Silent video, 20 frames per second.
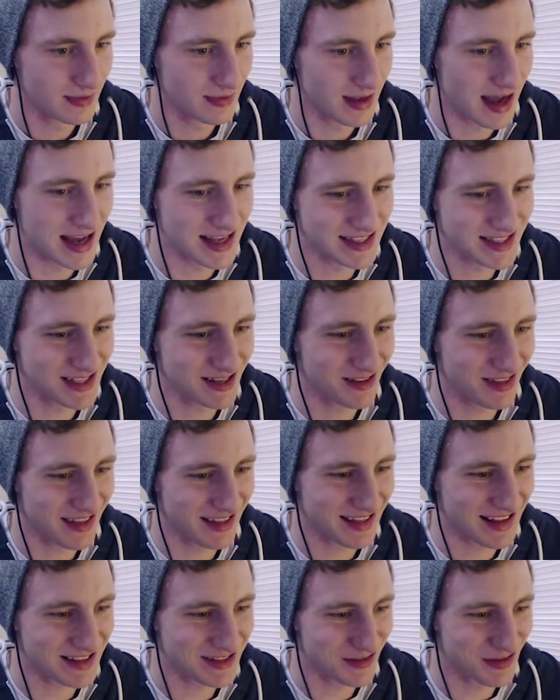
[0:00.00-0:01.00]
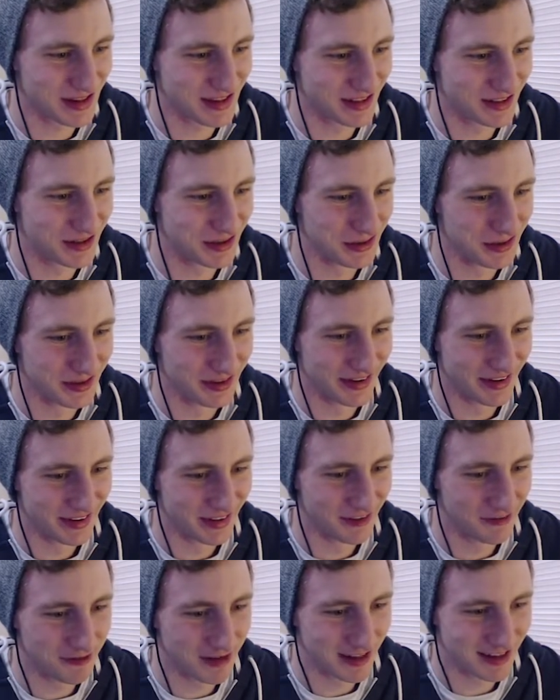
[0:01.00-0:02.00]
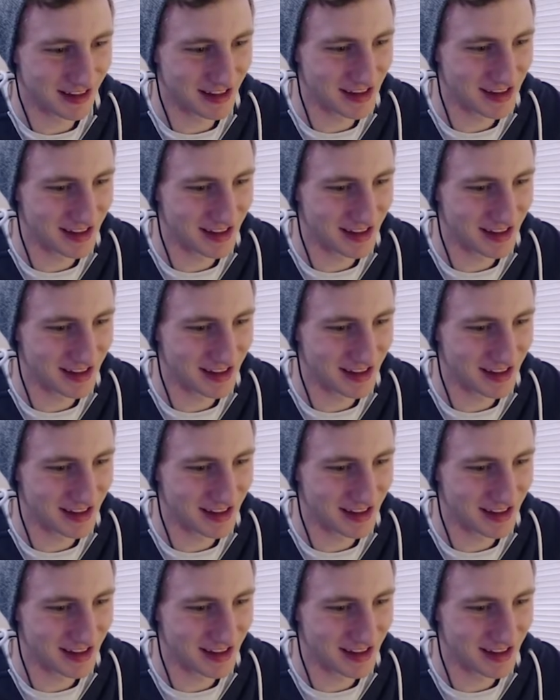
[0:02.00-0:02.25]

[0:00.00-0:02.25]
I still think that's really cool though. The fact that